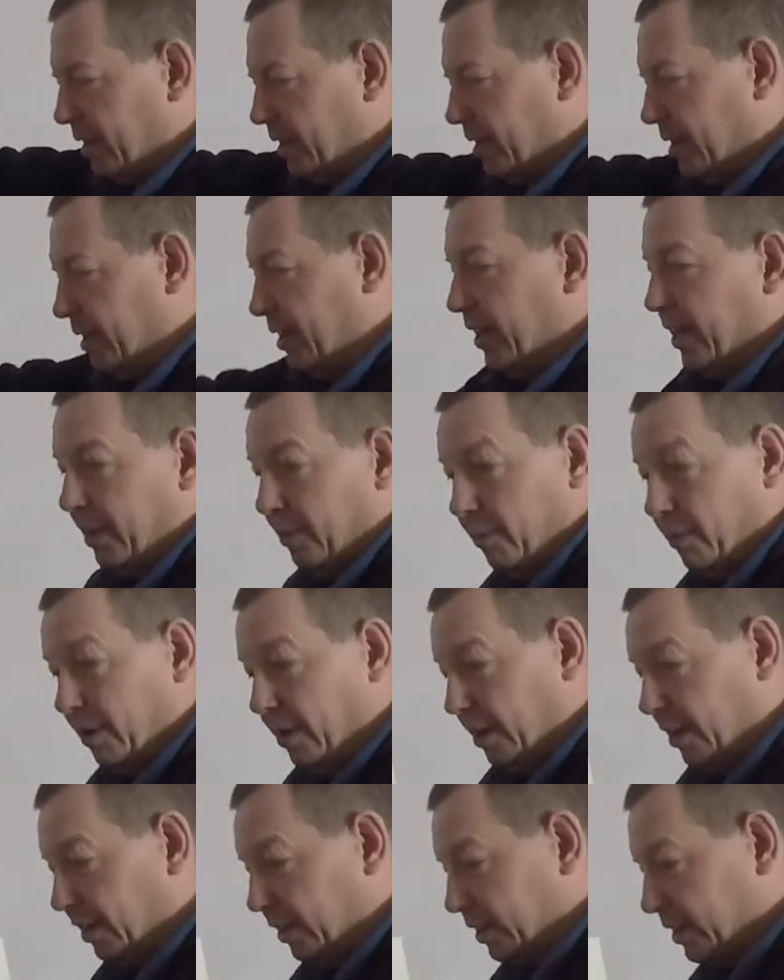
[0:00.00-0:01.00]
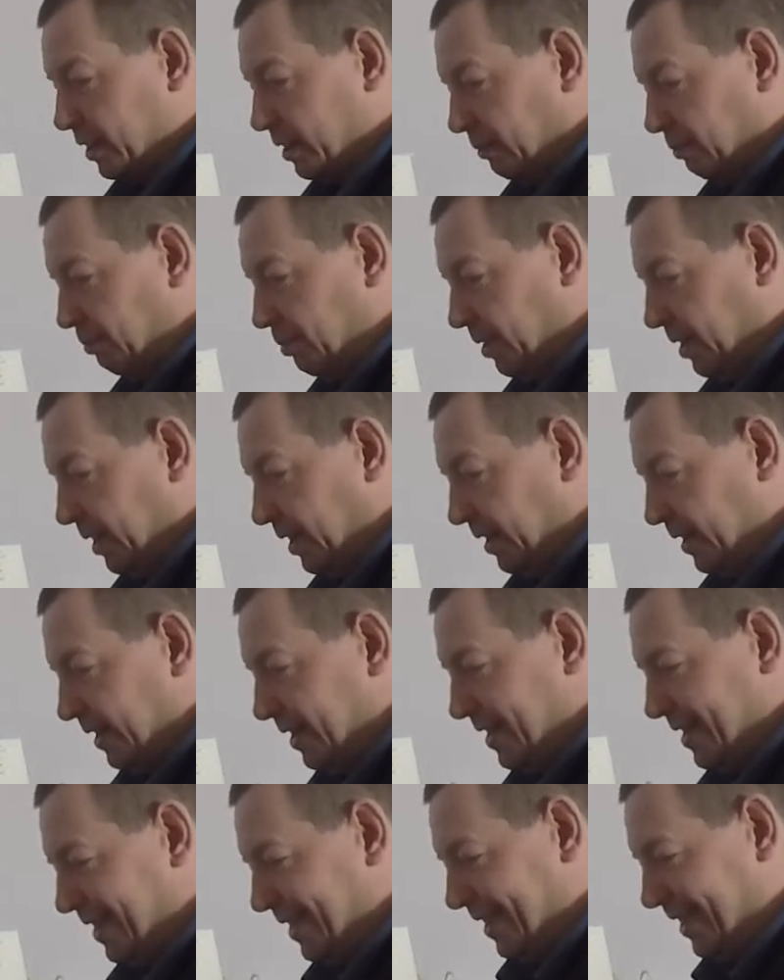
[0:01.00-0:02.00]
And it works, but
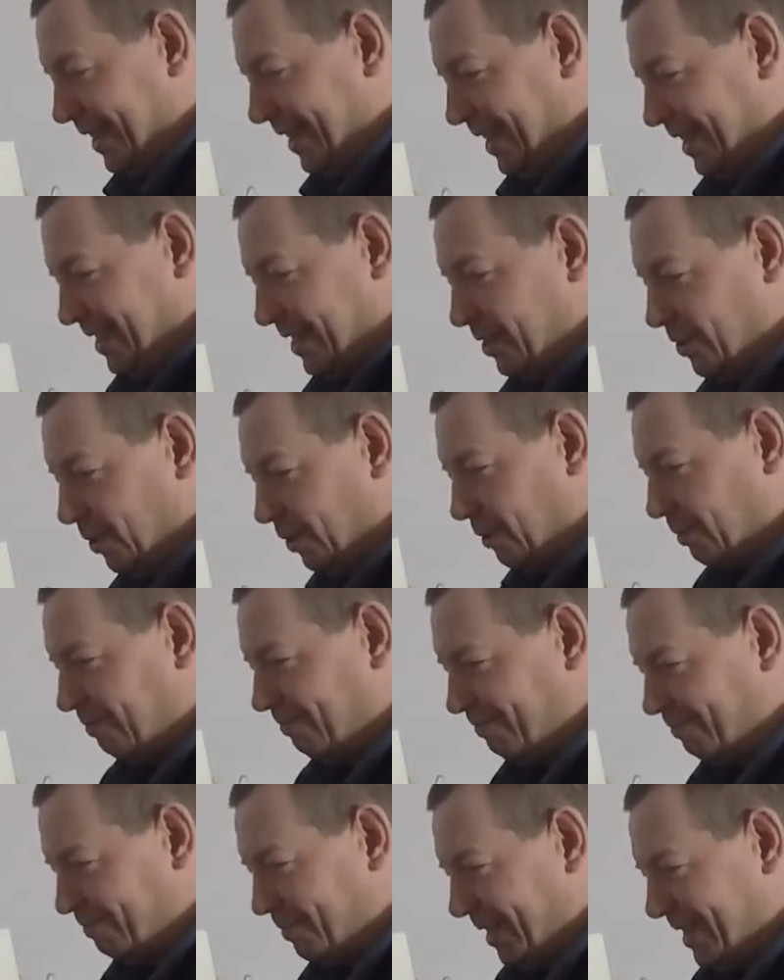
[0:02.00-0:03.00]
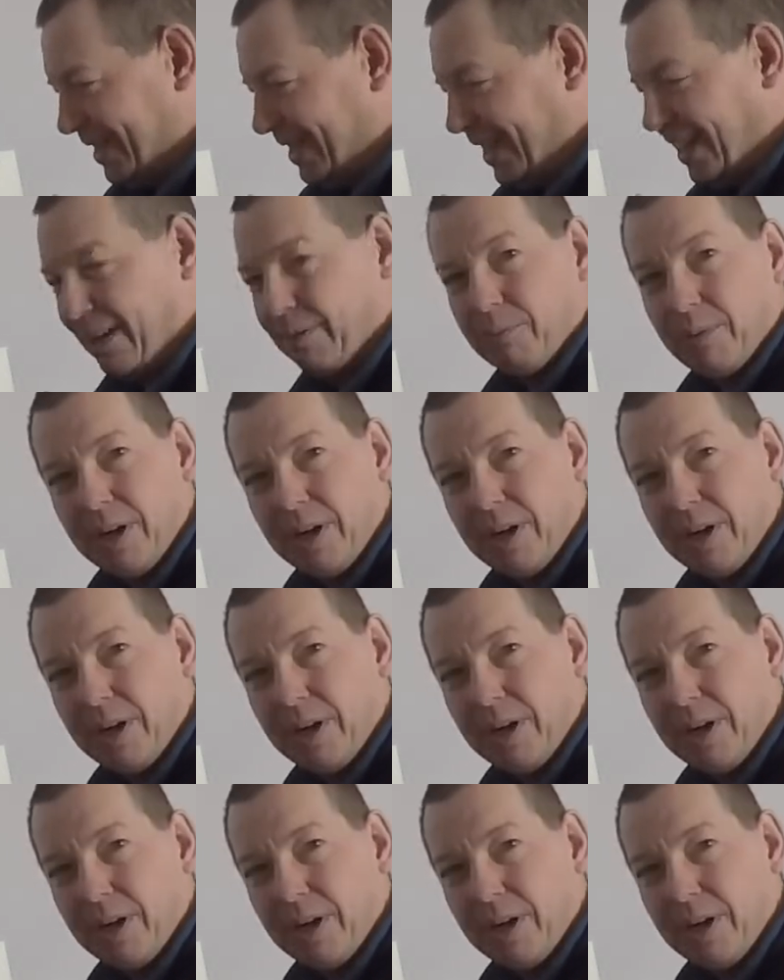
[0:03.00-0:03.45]
it's not particularly,